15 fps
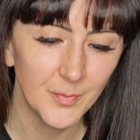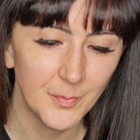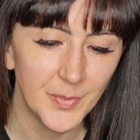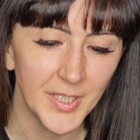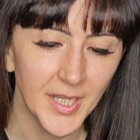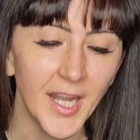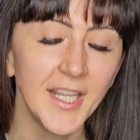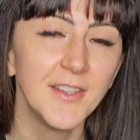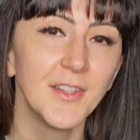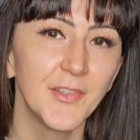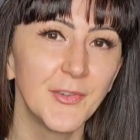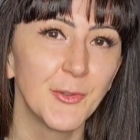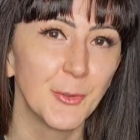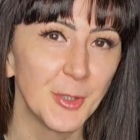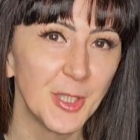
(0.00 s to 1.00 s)
behind the
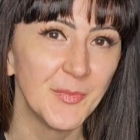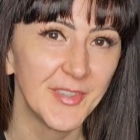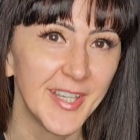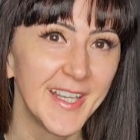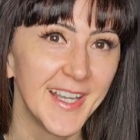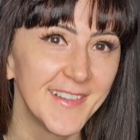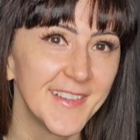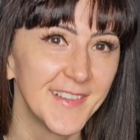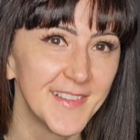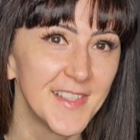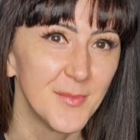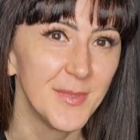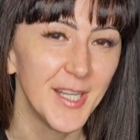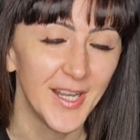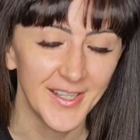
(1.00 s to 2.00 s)
screams, I guess,
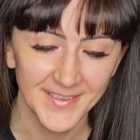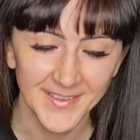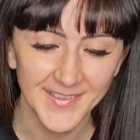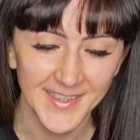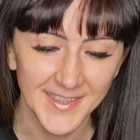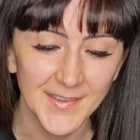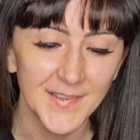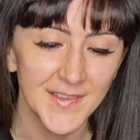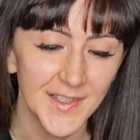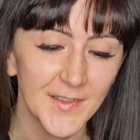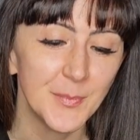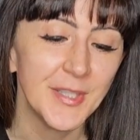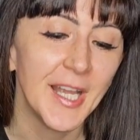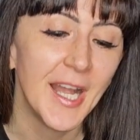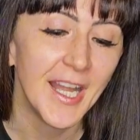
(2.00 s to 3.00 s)
instead of behind the scenes, it says
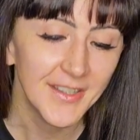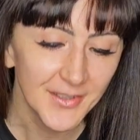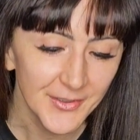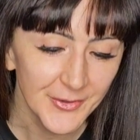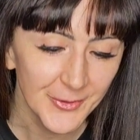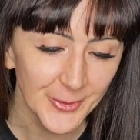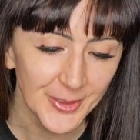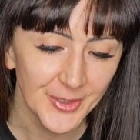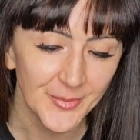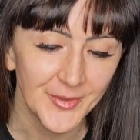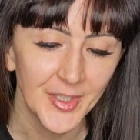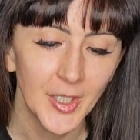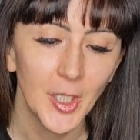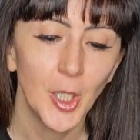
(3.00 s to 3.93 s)
behind the screams.